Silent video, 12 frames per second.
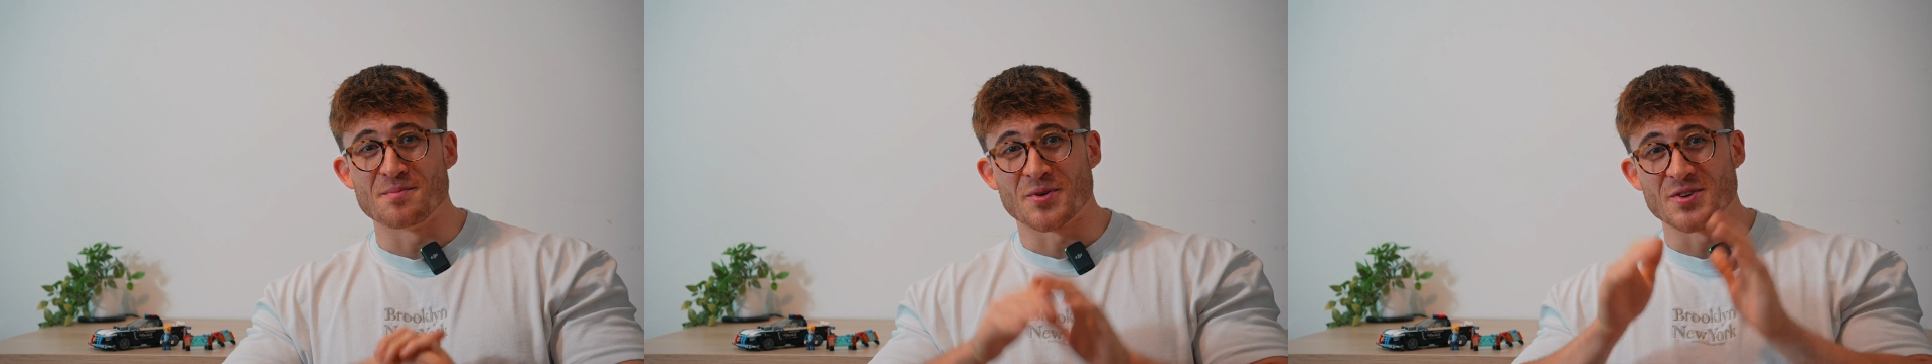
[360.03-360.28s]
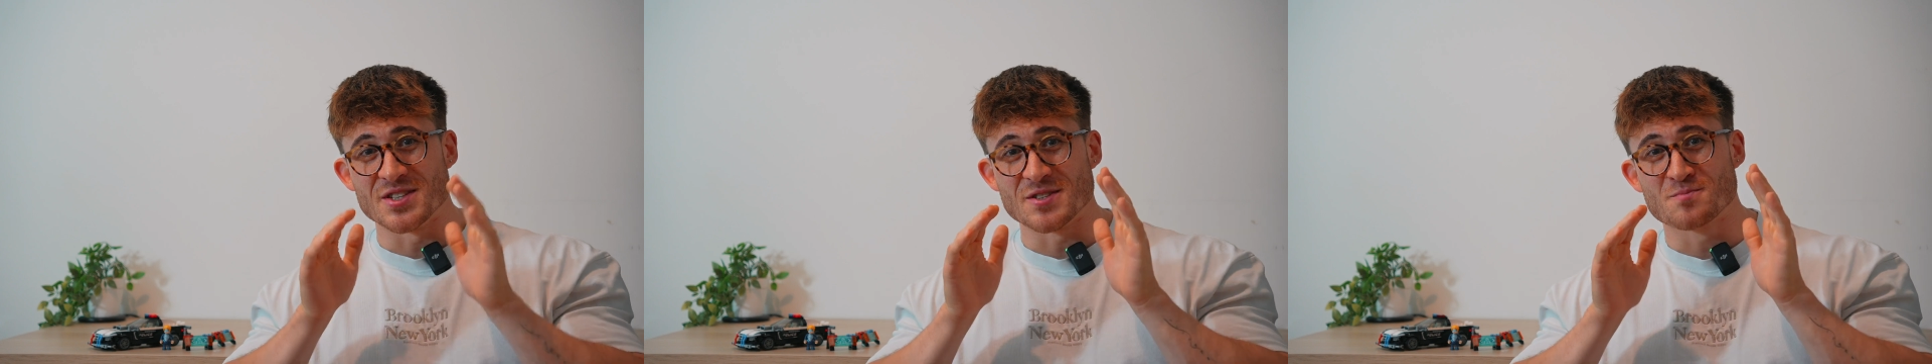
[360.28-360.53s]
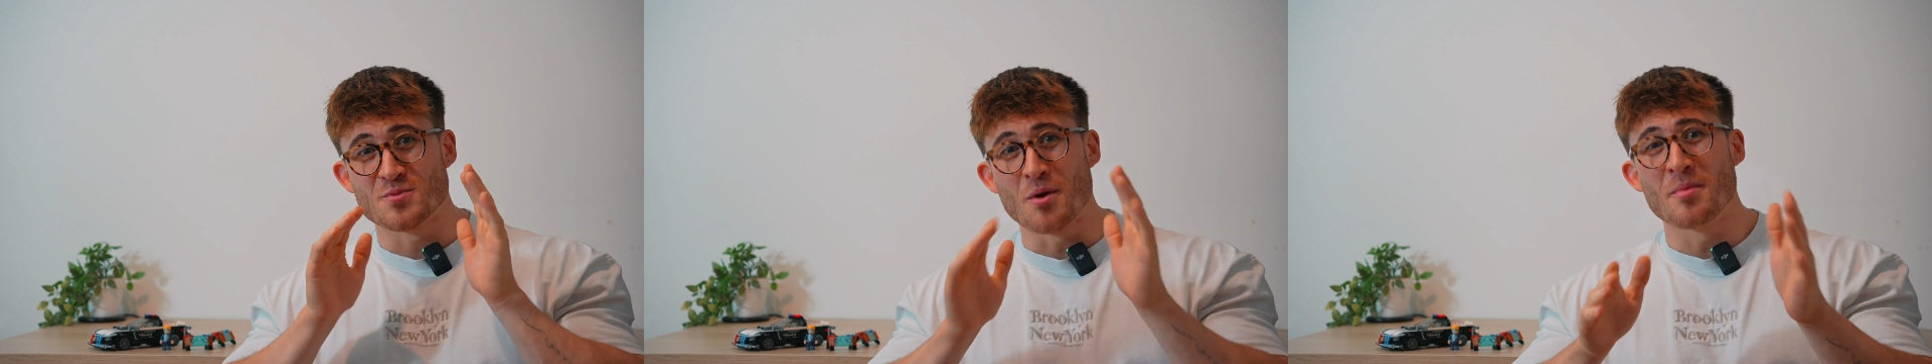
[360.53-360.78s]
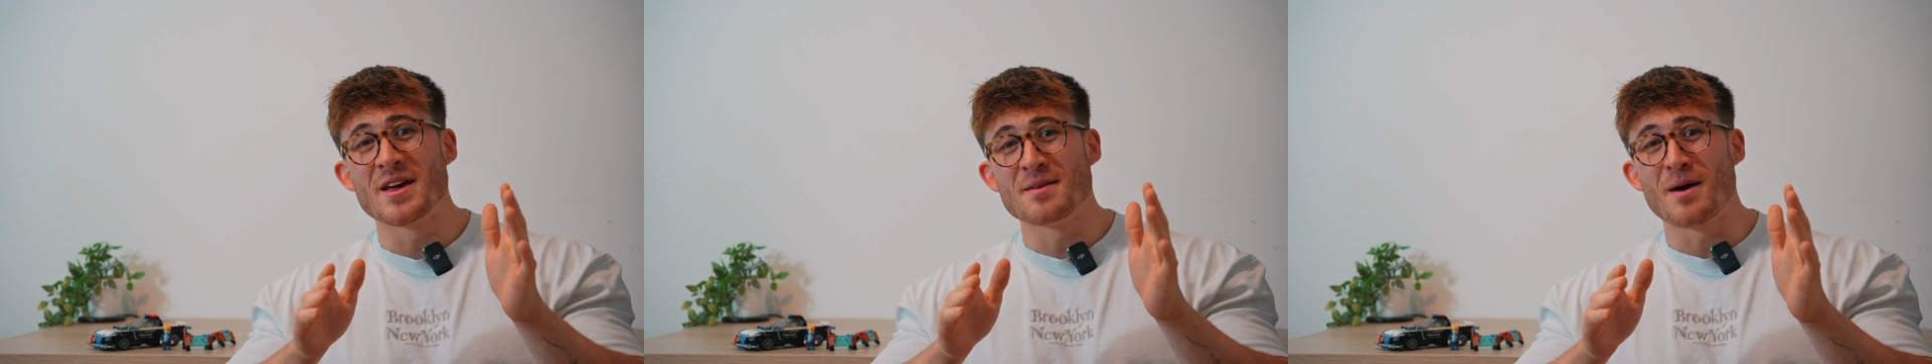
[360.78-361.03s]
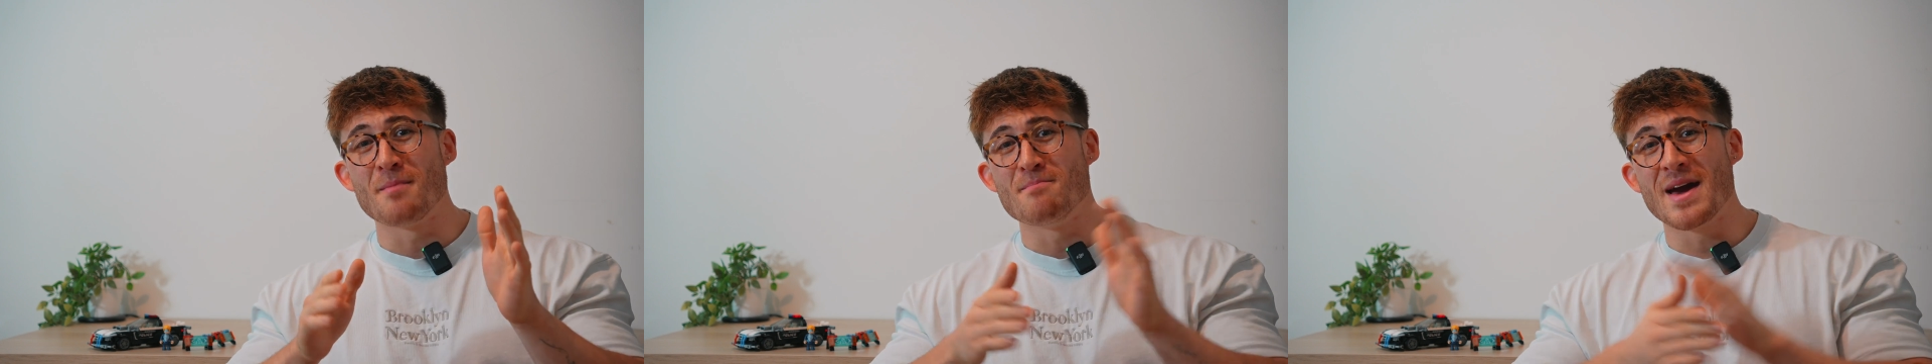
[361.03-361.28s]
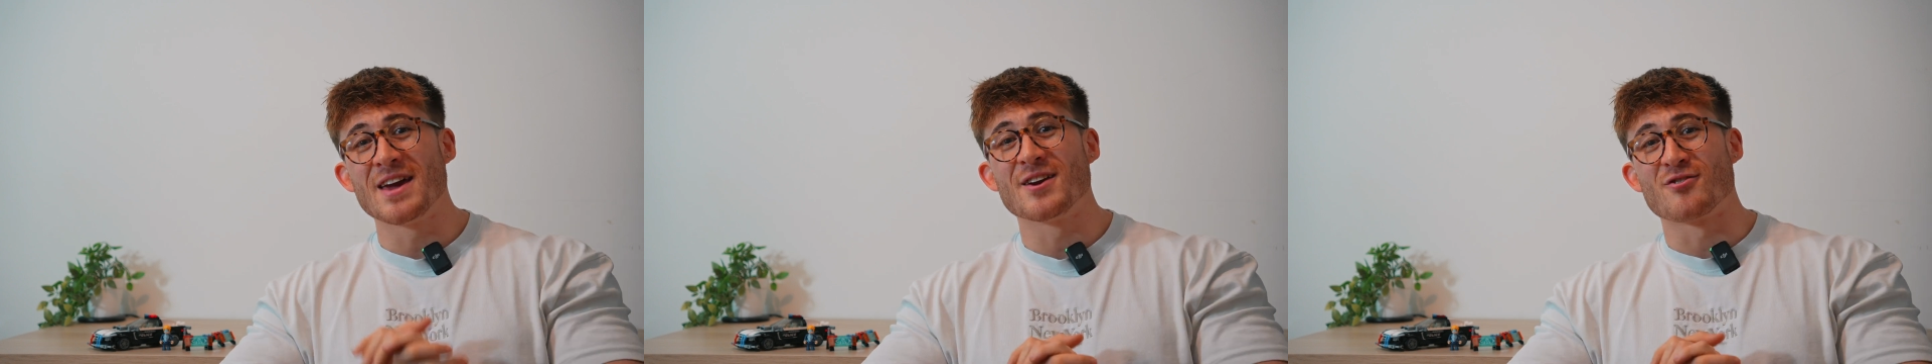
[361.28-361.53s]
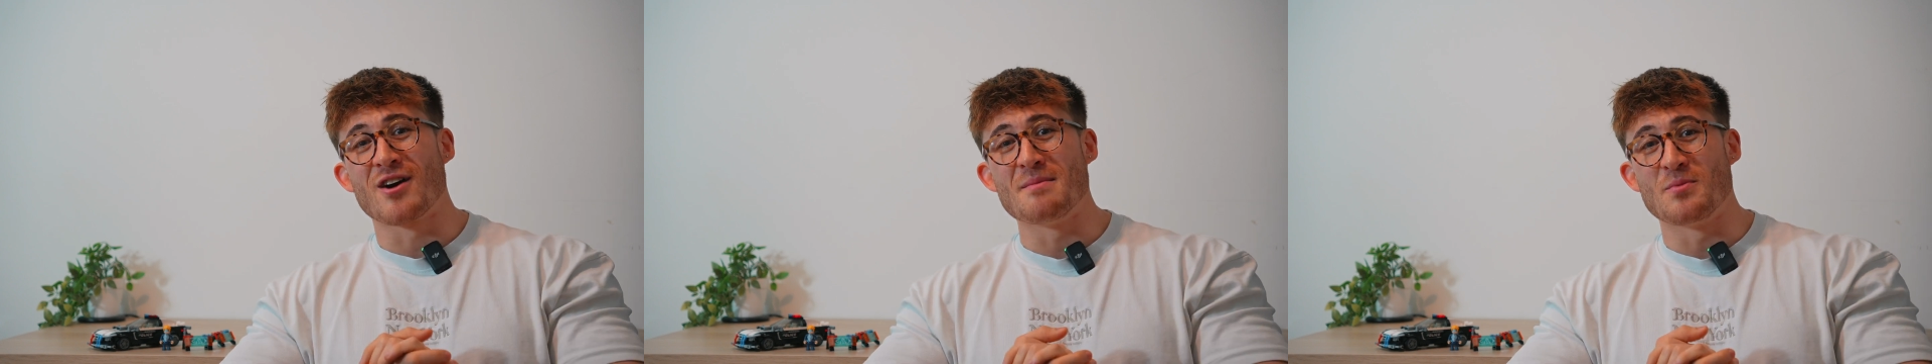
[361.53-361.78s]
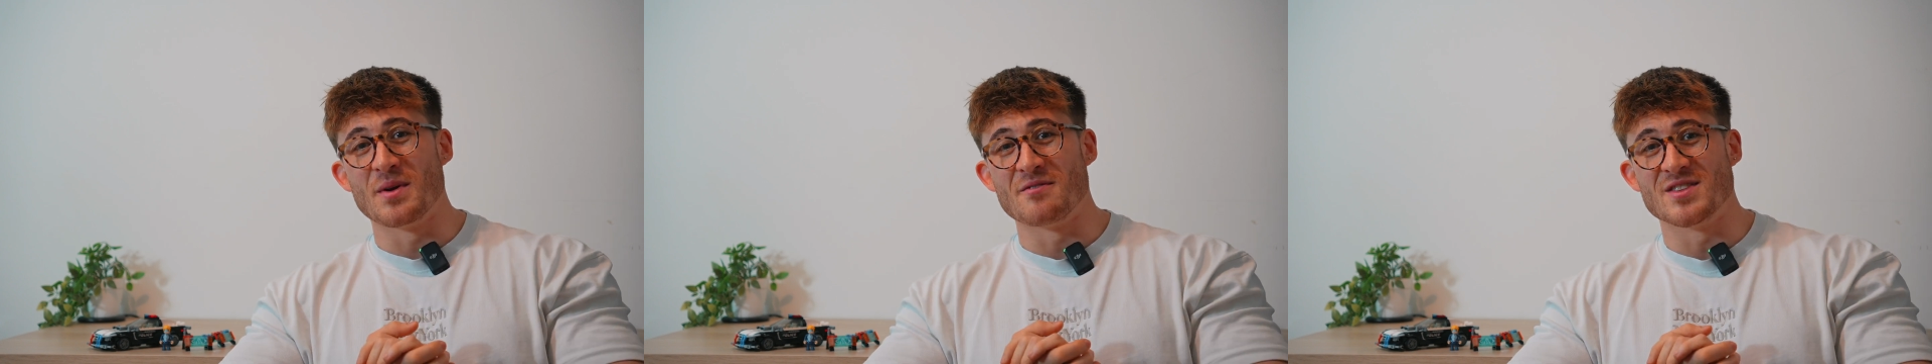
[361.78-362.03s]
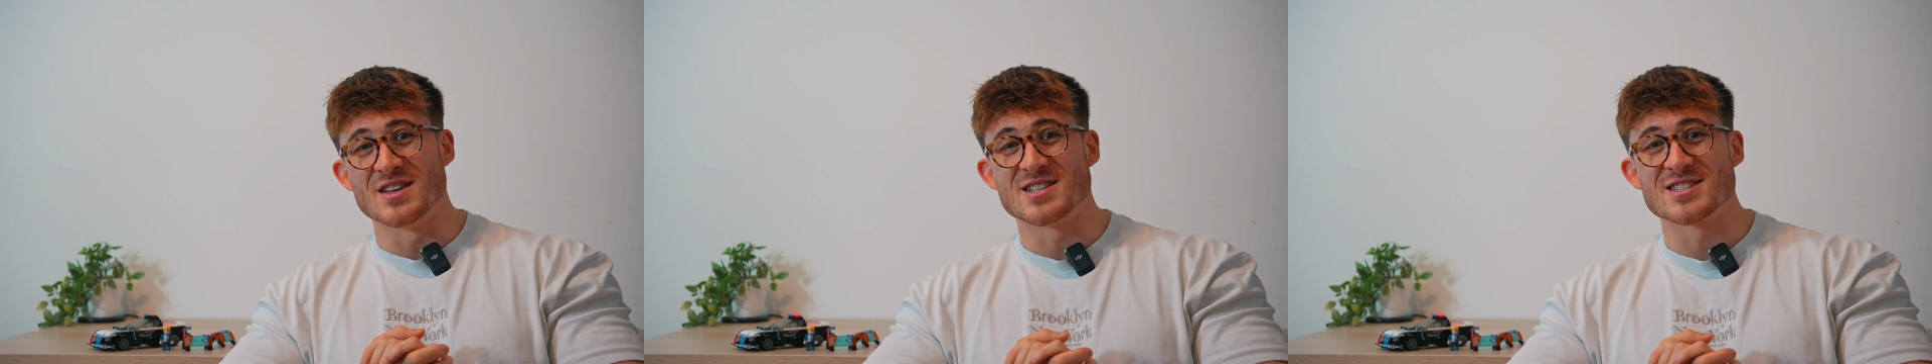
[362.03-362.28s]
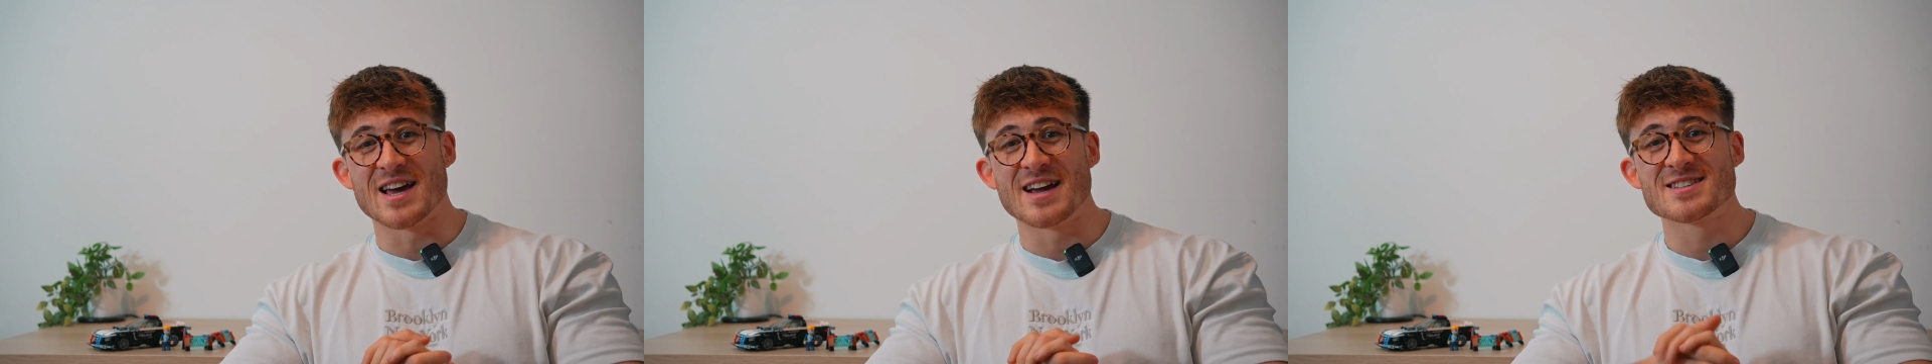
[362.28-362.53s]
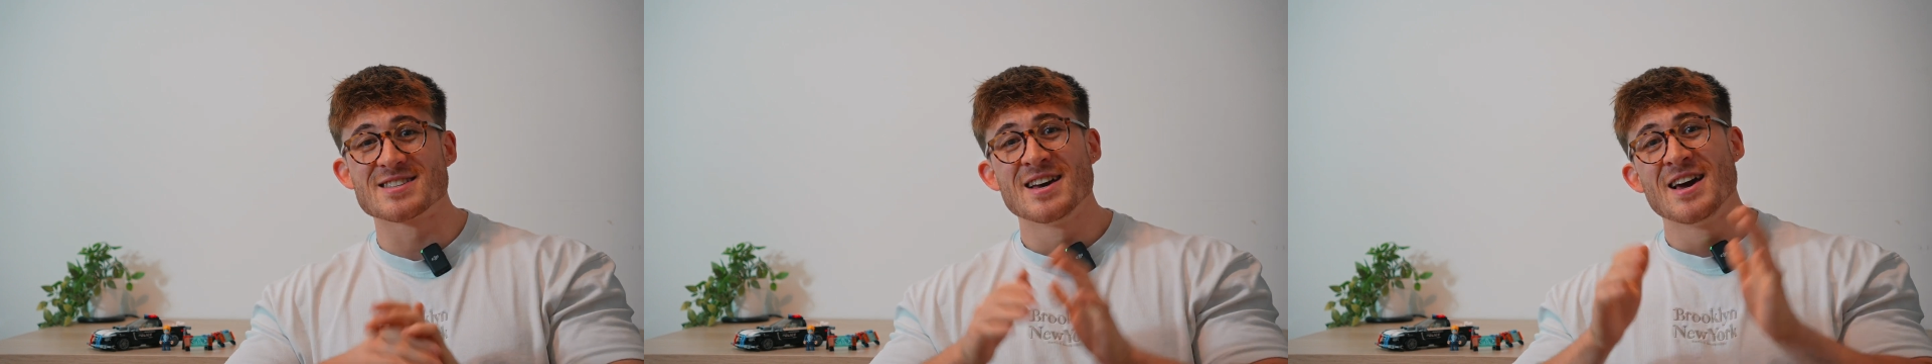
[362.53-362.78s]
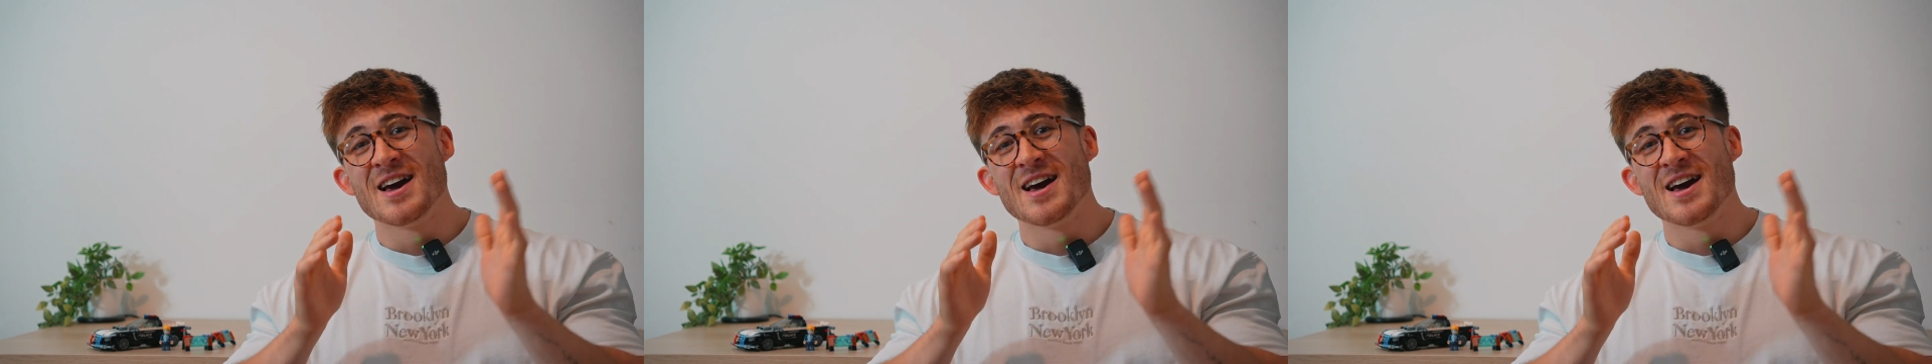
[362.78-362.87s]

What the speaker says: because it's probably my main gripe with this set.